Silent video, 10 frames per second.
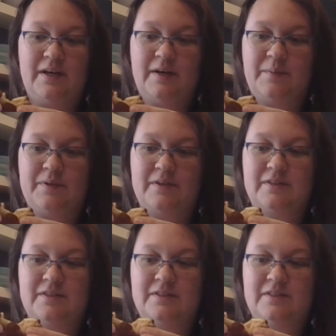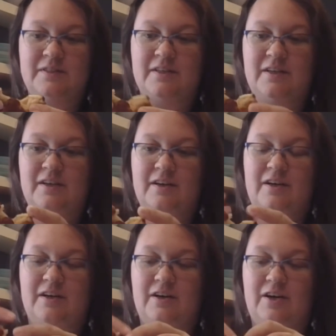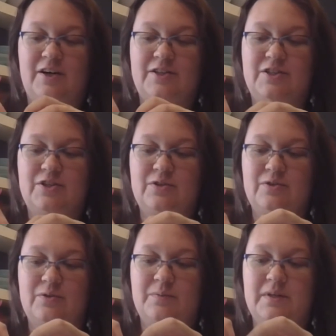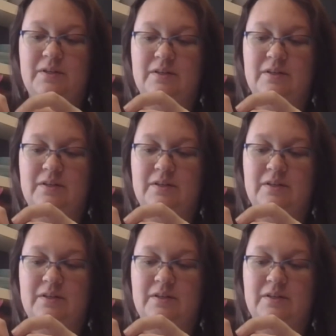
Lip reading: up our tomb,